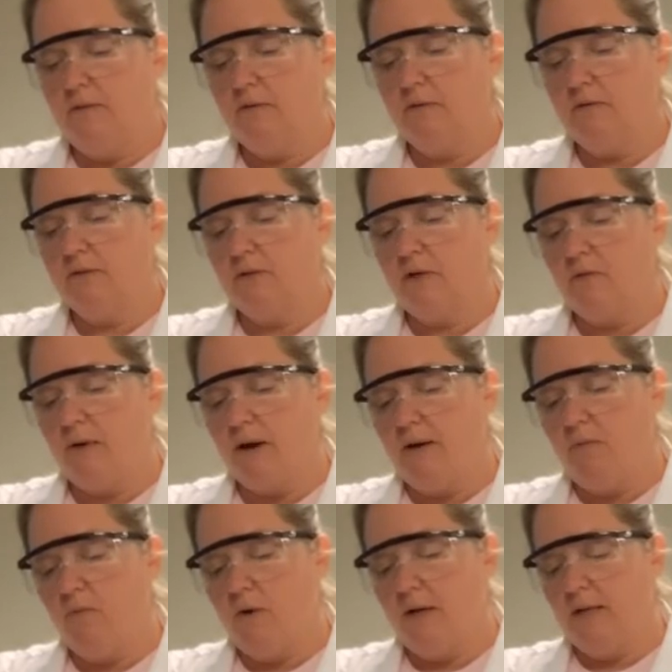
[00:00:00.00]
so I
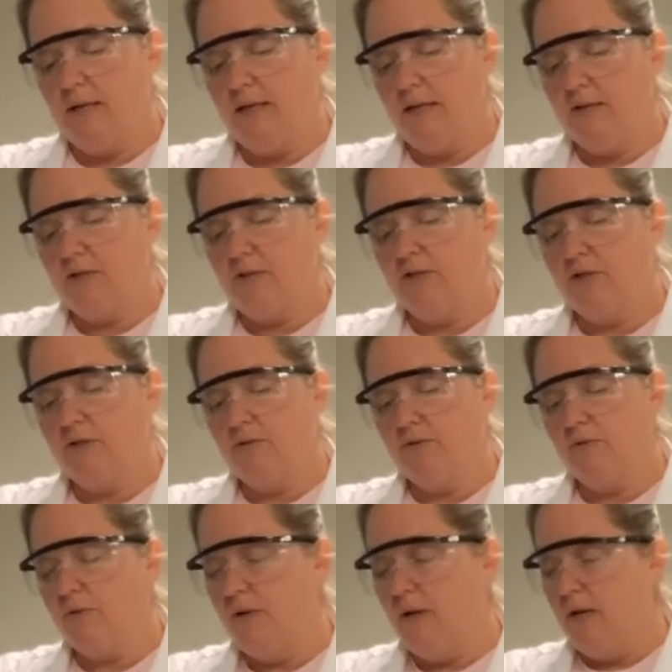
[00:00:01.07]
want it to
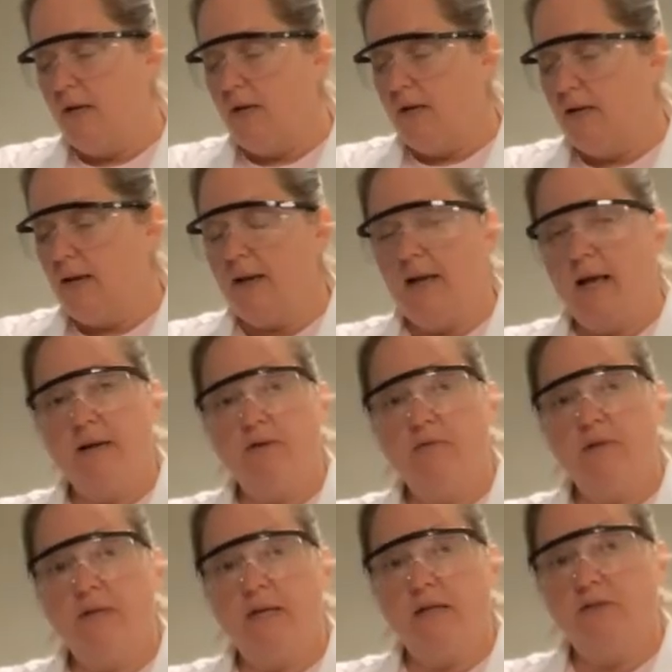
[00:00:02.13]
not hang over
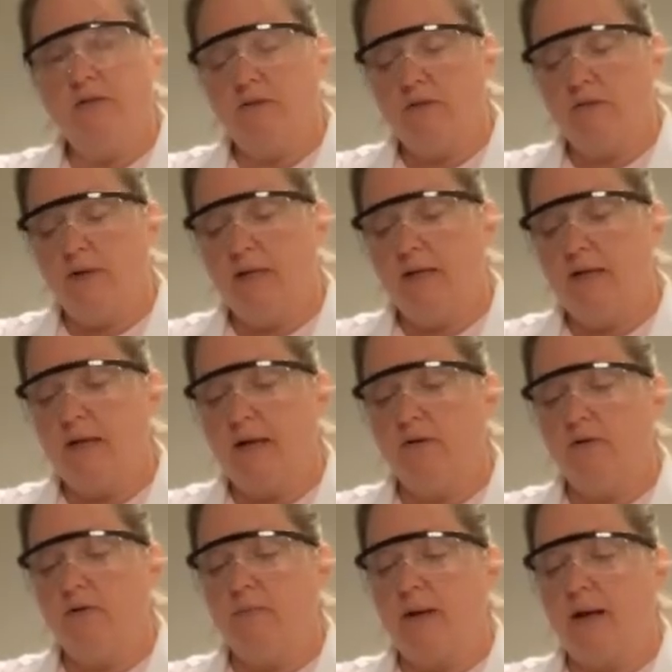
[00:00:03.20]
the edges so I get an
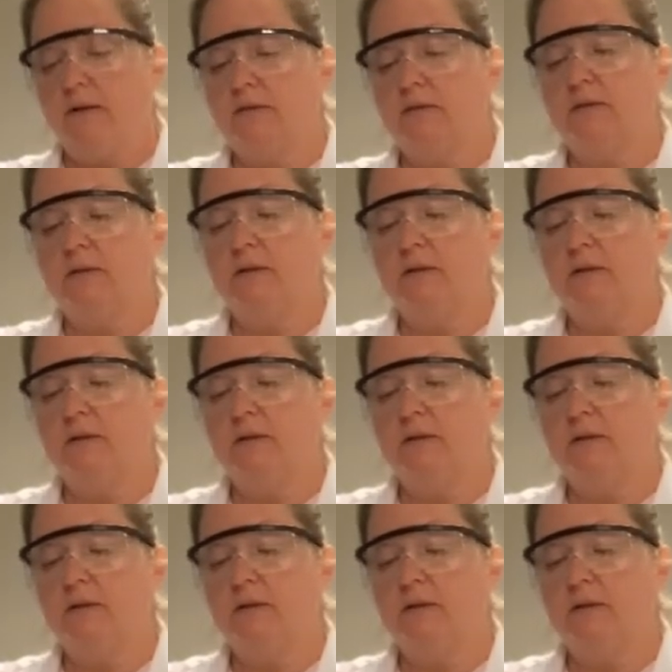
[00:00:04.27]
accurate mass.